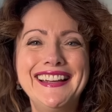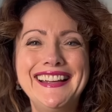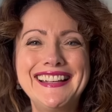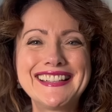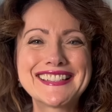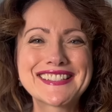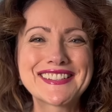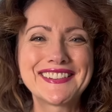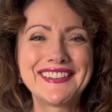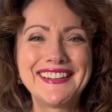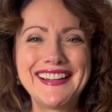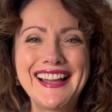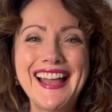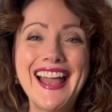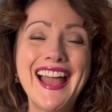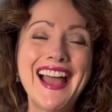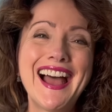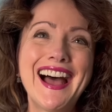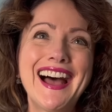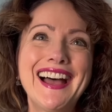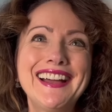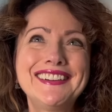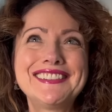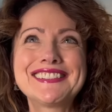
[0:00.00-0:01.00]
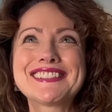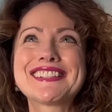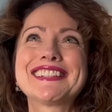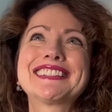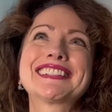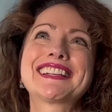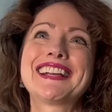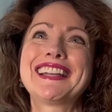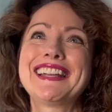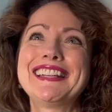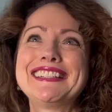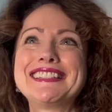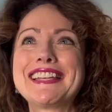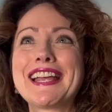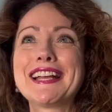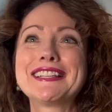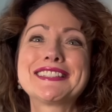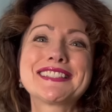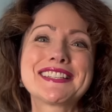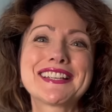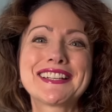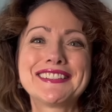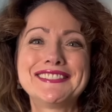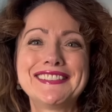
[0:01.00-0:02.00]
So I was just kind of
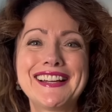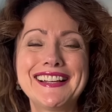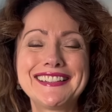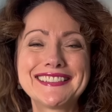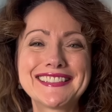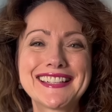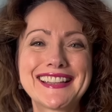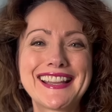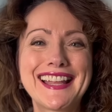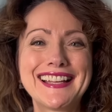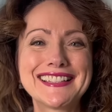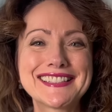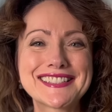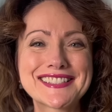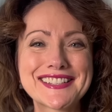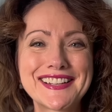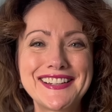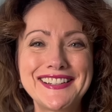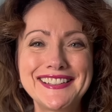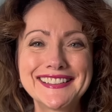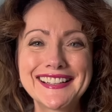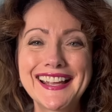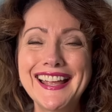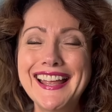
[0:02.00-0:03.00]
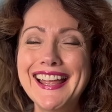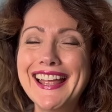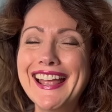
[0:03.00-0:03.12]
dancing around to that song.